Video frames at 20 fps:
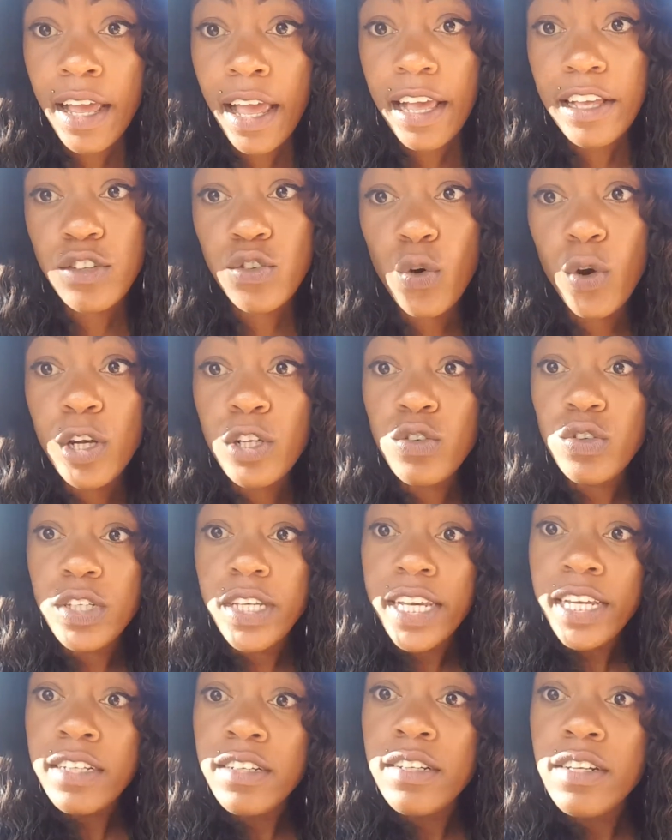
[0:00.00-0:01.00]
is going to
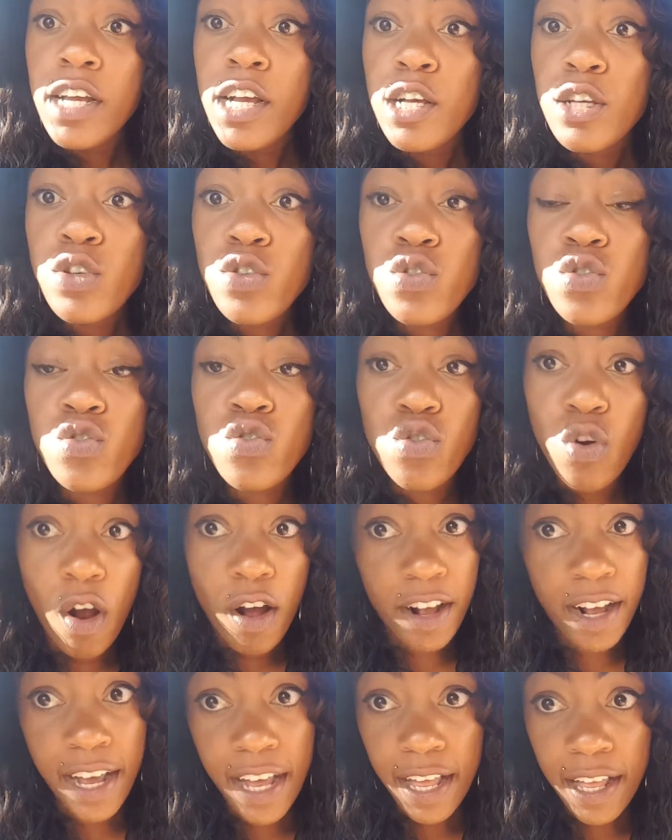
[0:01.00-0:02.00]
get
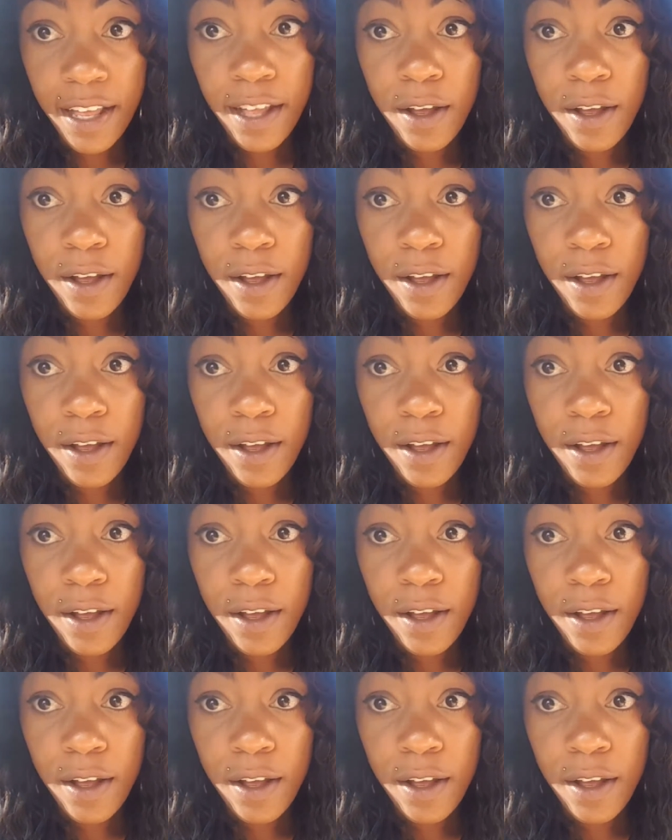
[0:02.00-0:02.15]
stronger.